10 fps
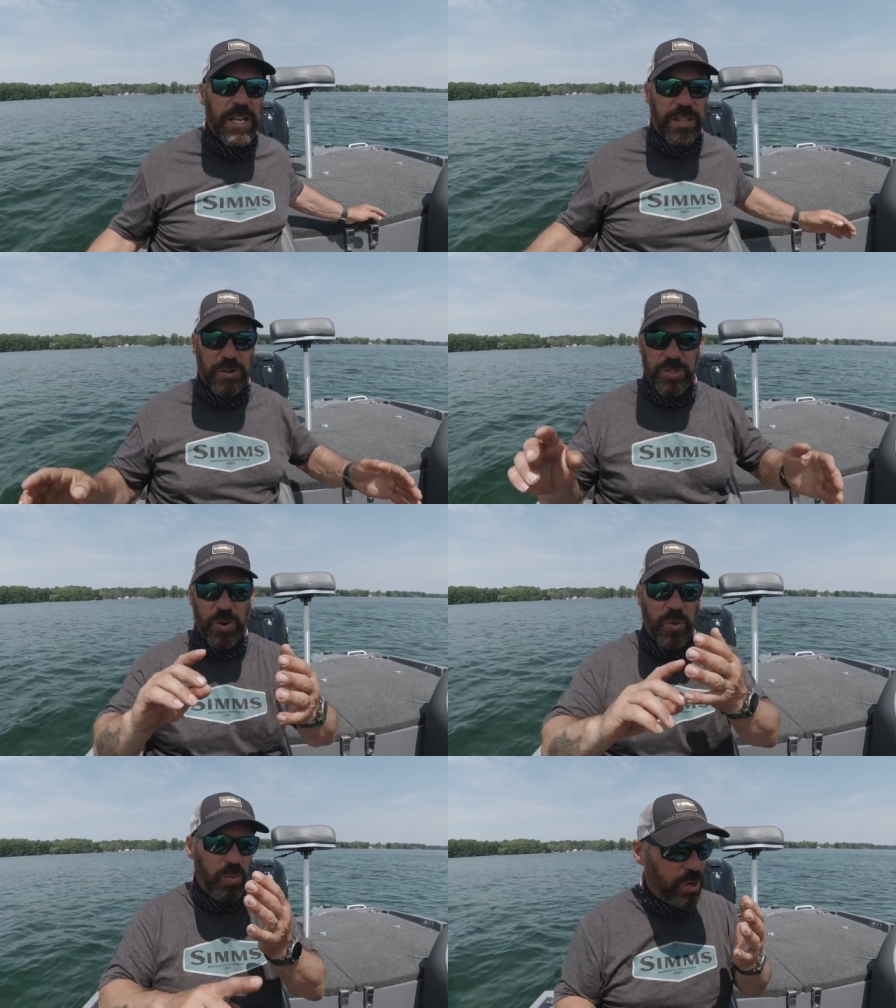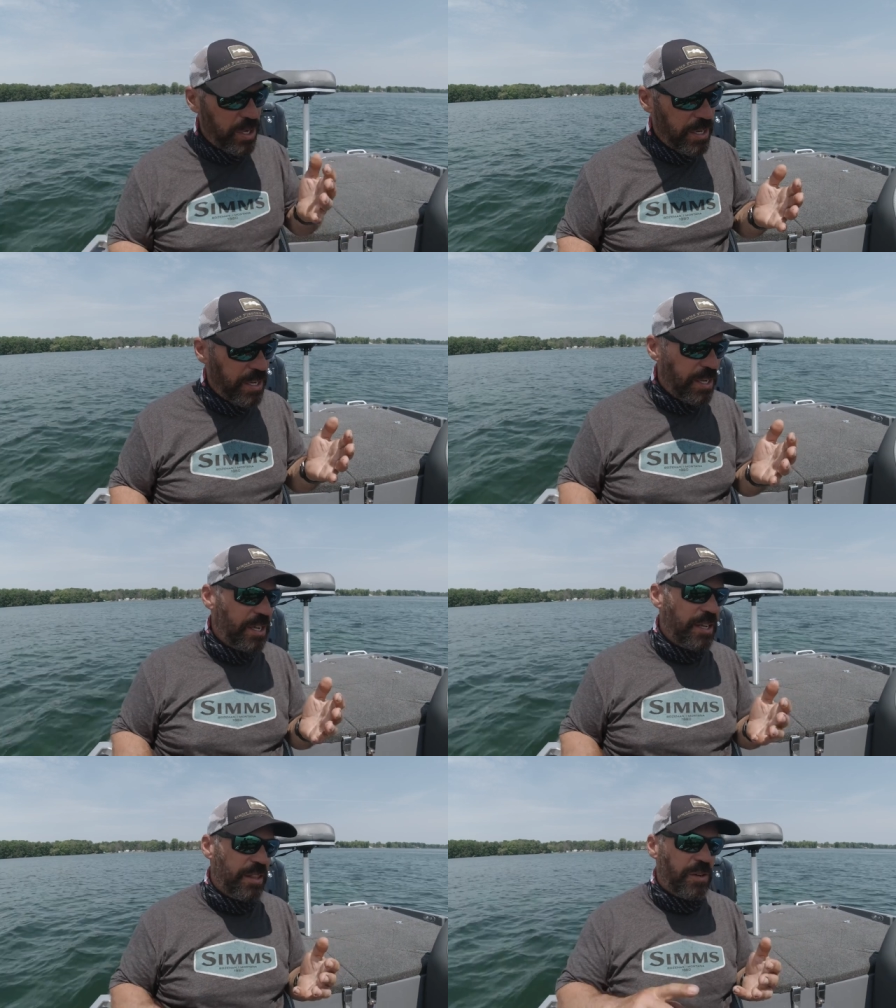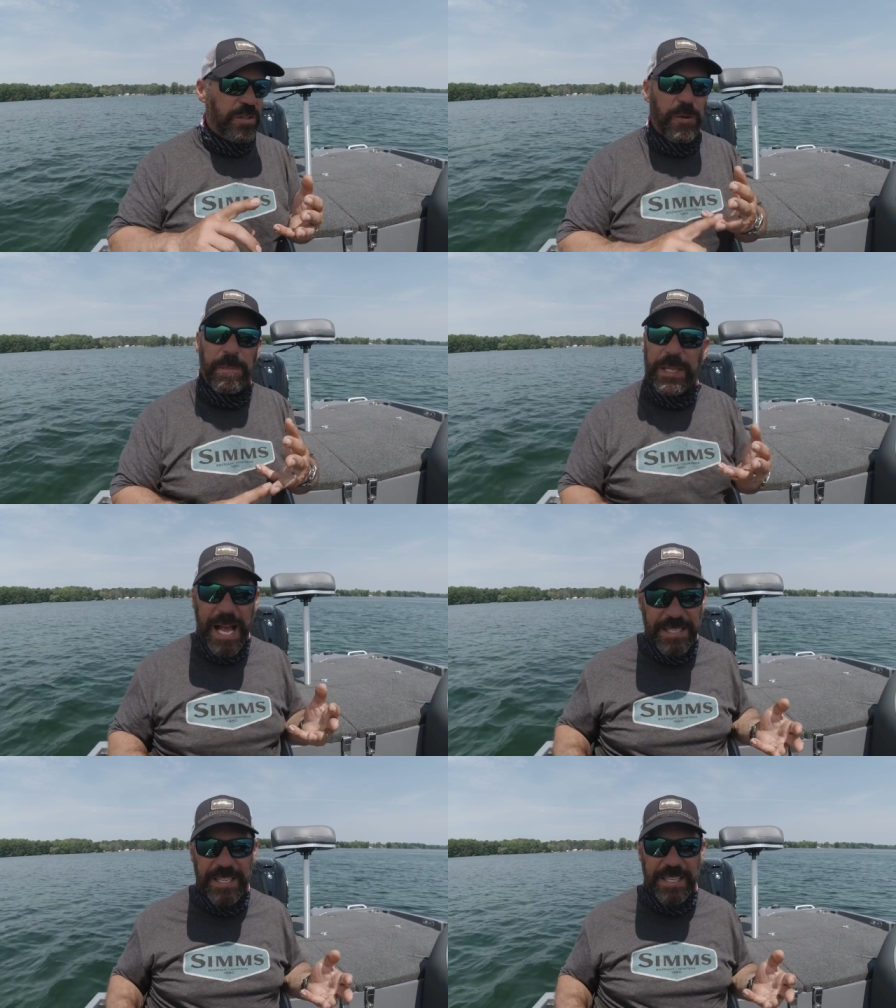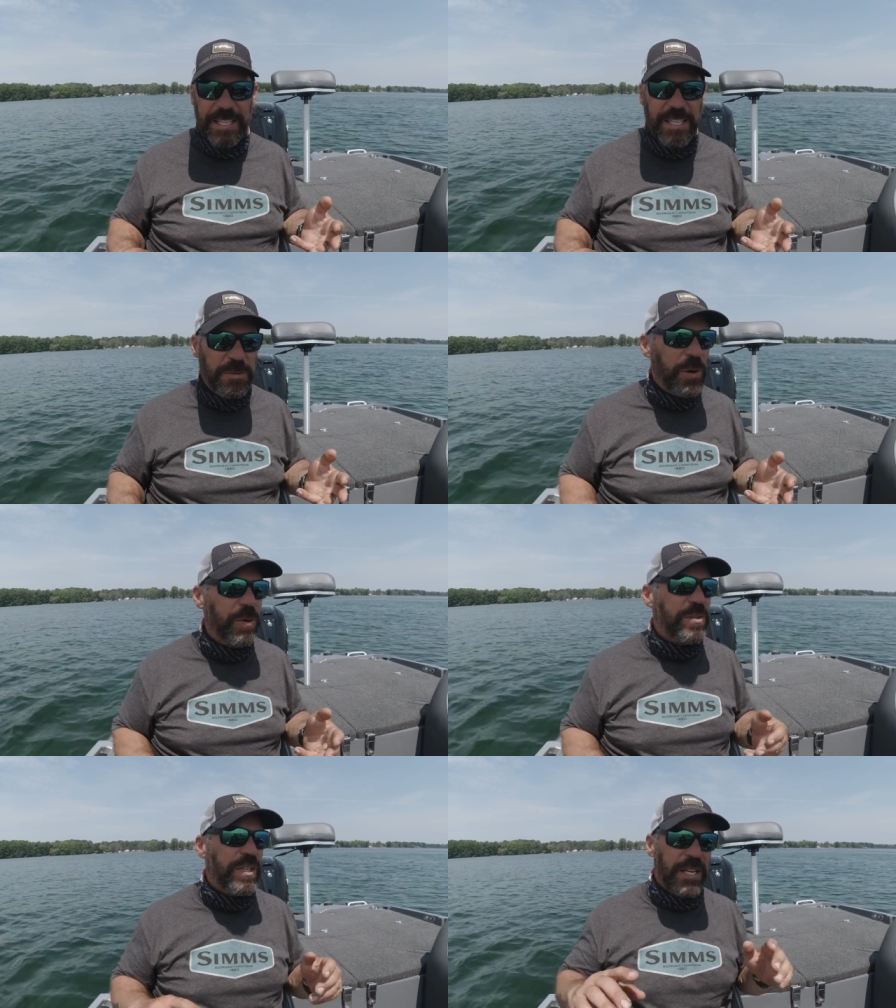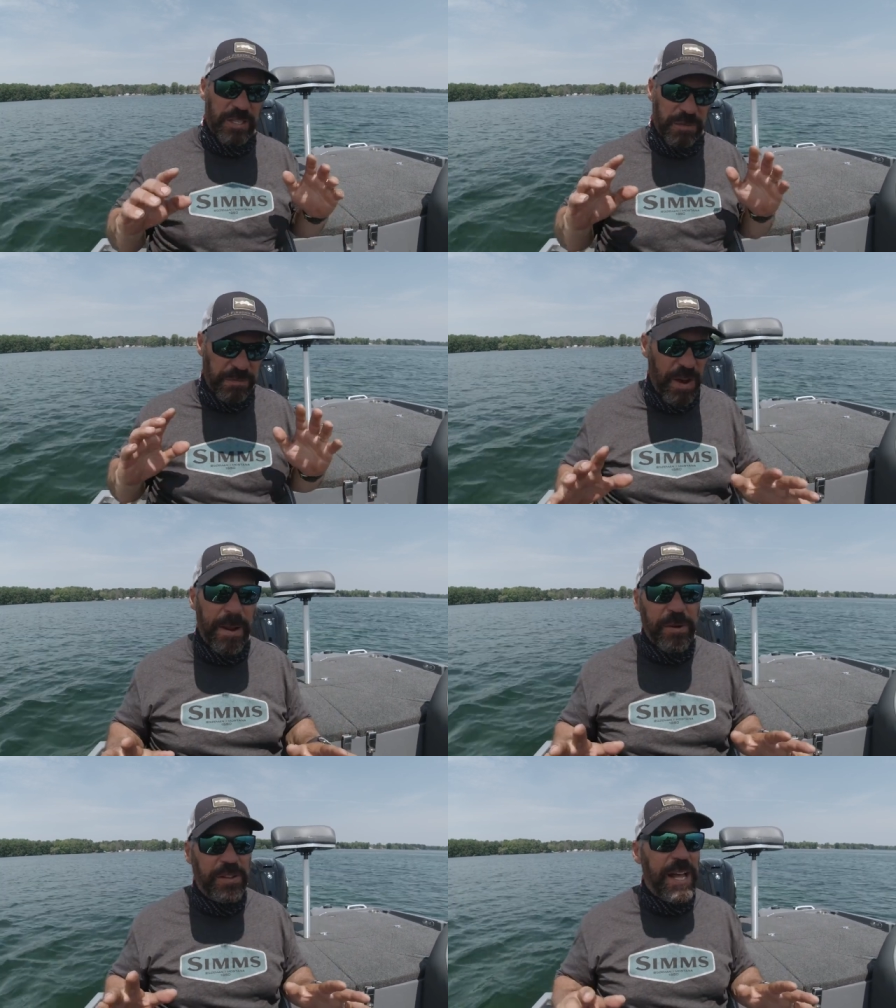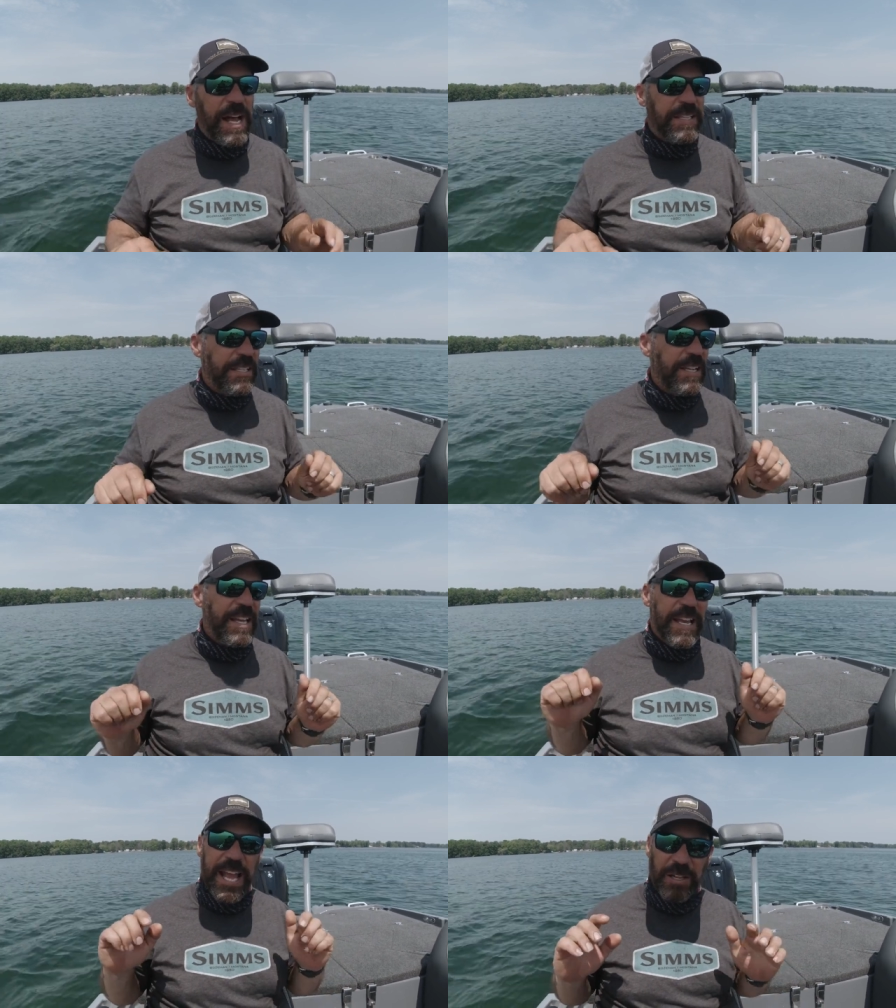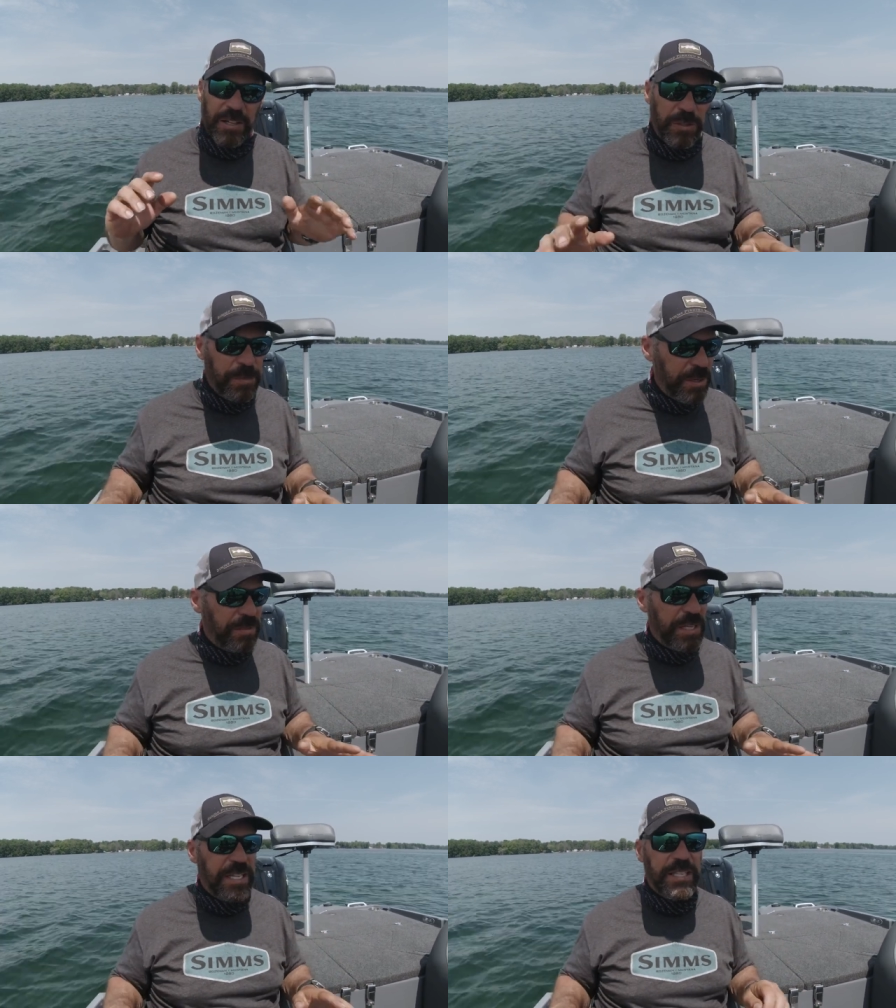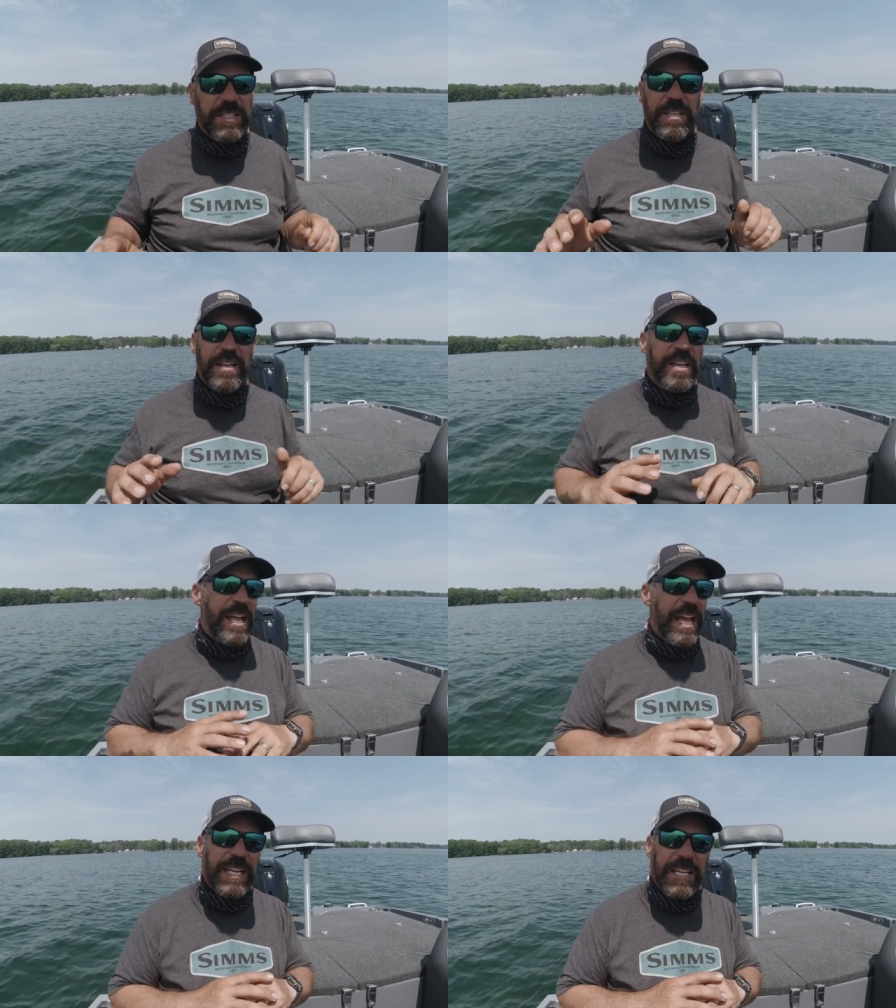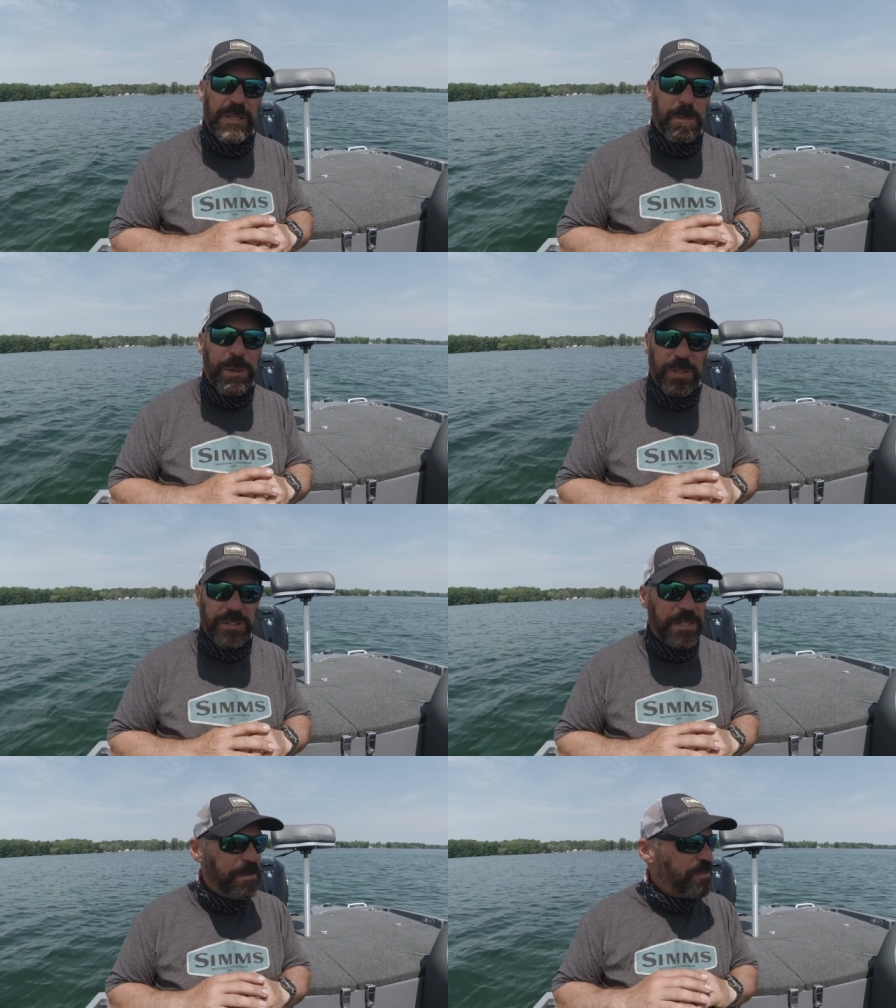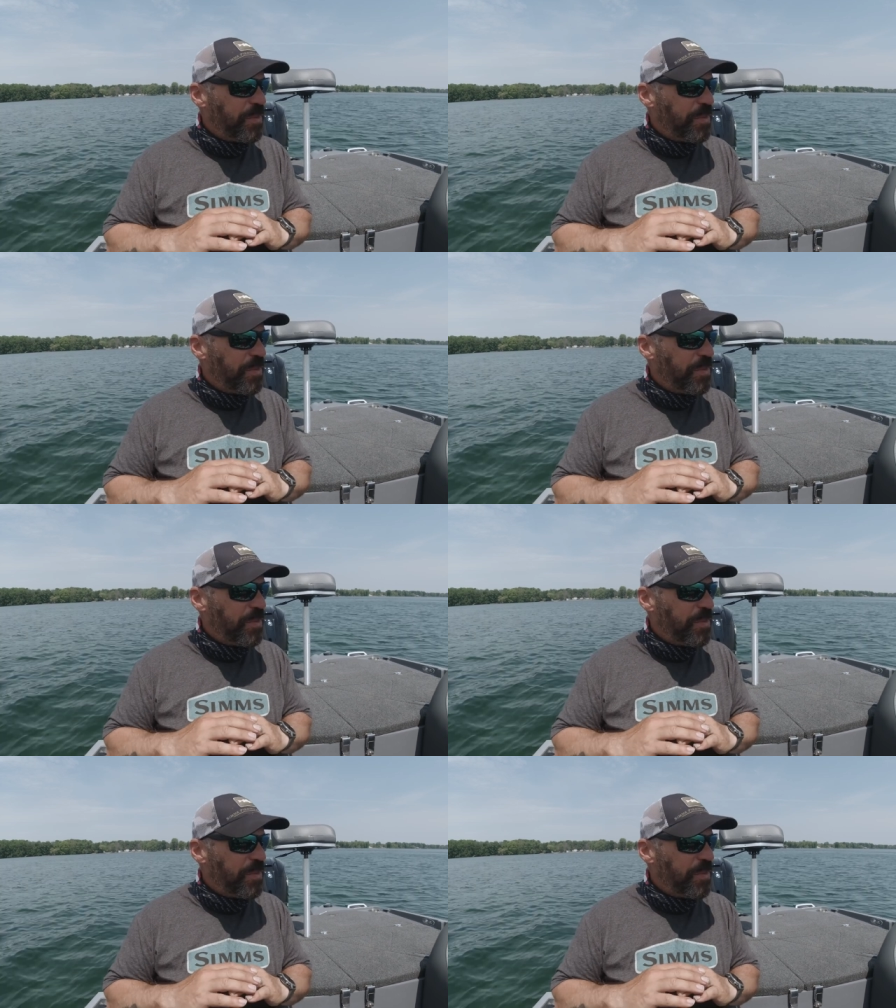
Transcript: There is no wood, there's no plastic in these boats. It is fiberglass and aluminum lids, and it is built